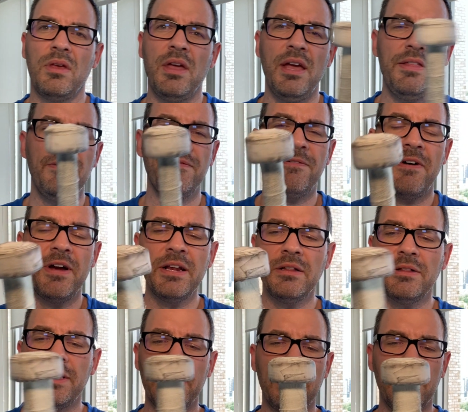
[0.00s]
and then
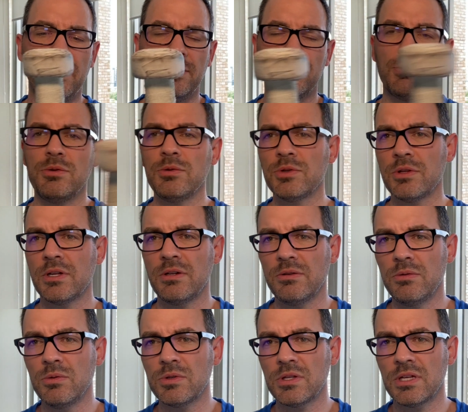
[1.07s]
finally, so those
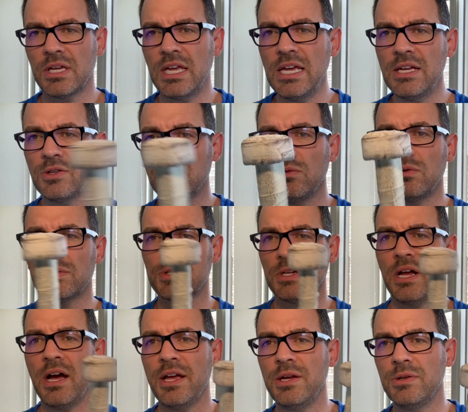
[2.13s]
are the key tools that
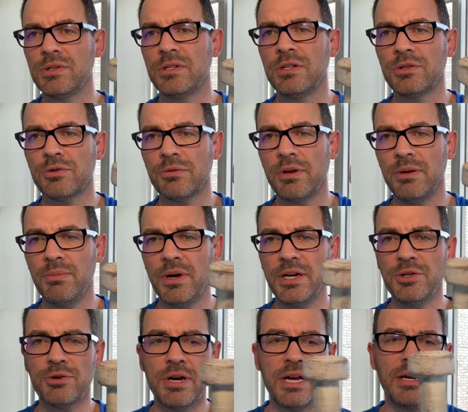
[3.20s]
I use in my
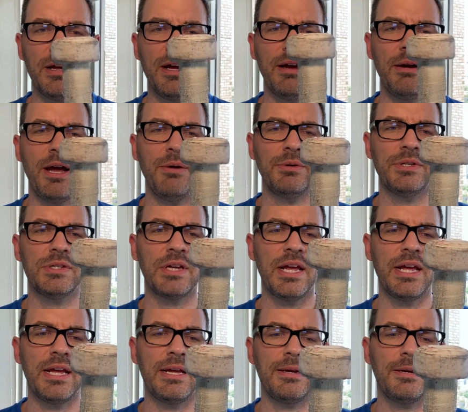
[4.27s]
trade. I would
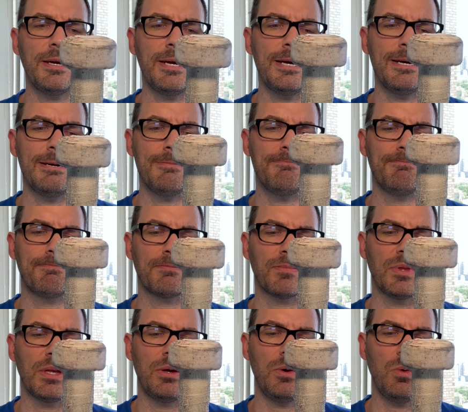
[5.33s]
say
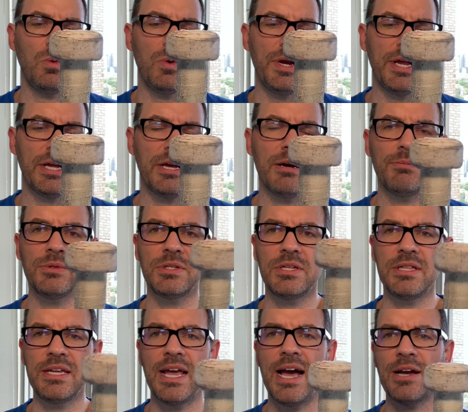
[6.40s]
when it comes to
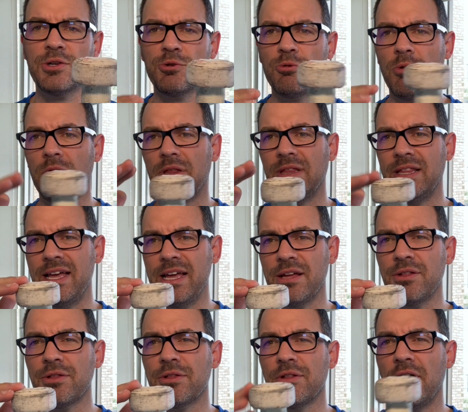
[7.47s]
the actual
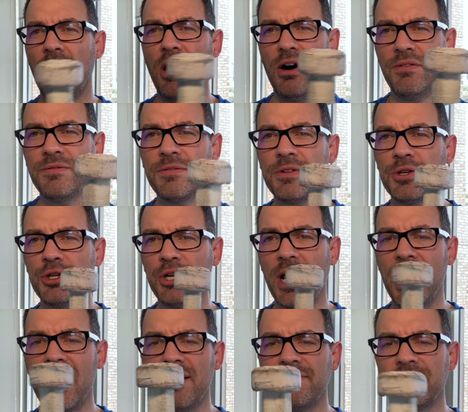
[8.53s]
length of the
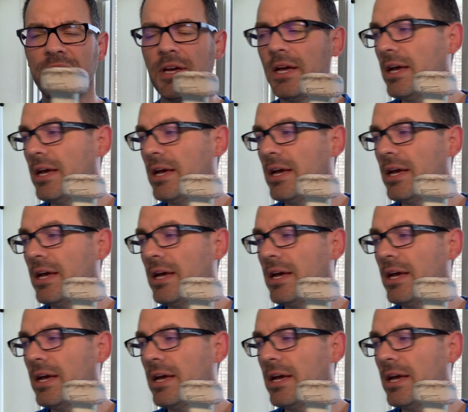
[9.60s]
shaft,